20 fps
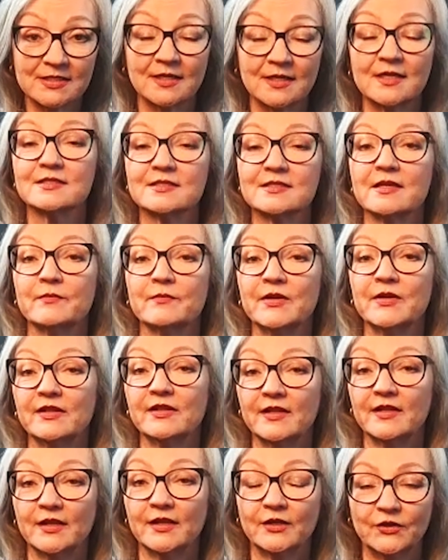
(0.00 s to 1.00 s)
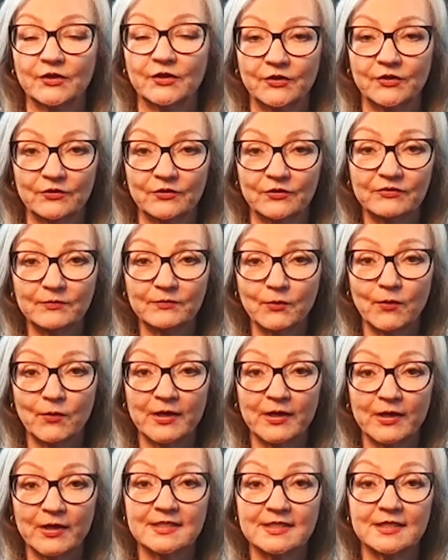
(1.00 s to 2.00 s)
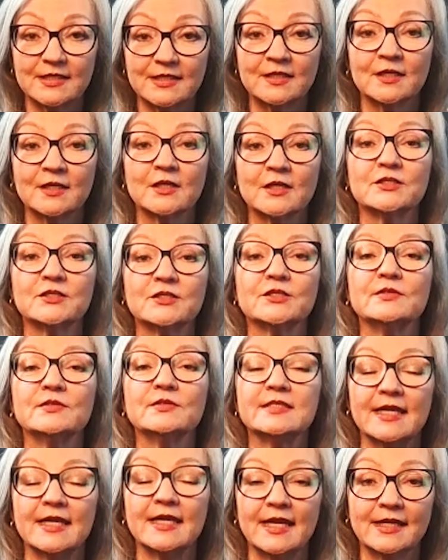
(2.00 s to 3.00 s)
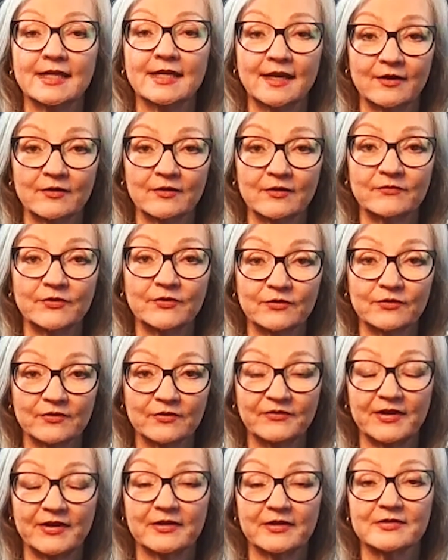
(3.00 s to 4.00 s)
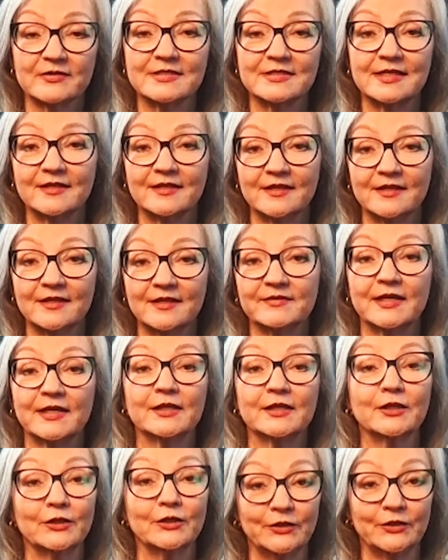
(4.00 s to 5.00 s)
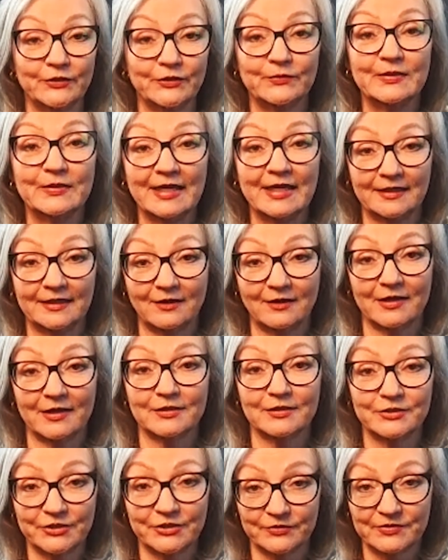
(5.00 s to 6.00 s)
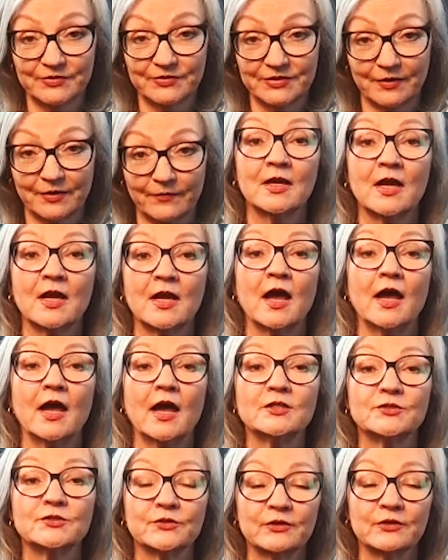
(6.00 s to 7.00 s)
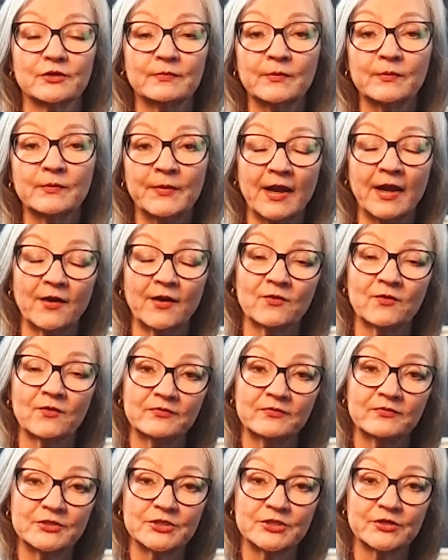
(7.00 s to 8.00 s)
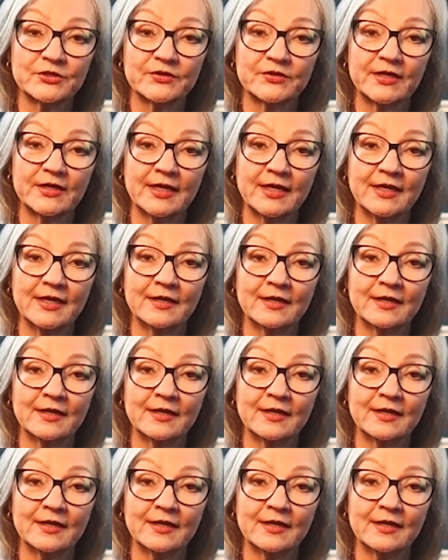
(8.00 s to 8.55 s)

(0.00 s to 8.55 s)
somebody that you've appointed to take care of your affairs in the event you cannot do so. A durable power of attorney